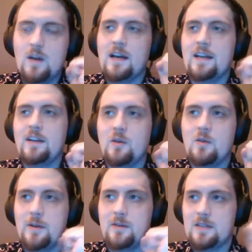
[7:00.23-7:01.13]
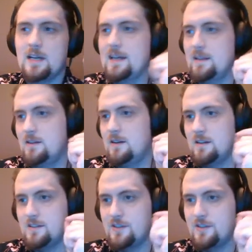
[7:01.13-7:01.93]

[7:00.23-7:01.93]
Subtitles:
I know about dialogue.